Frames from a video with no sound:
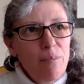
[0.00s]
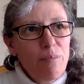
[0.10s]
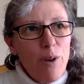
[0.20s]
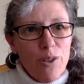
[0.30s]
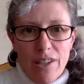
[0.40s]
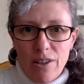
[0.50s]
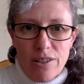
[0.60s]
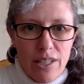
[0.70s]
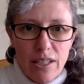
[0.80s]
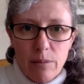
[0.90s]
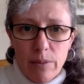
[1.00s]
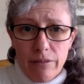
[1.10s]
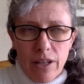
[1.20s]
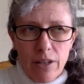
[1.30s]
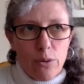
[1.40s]
folks on our team, and I've
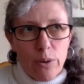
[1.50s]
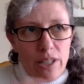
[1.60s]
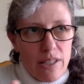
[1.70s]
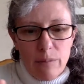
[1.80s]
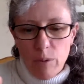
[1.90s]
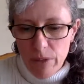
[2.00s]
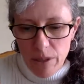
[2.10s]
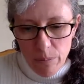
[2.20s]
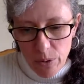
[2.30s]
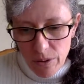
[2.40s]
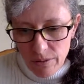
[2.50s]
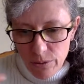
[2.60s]
got a great team of people,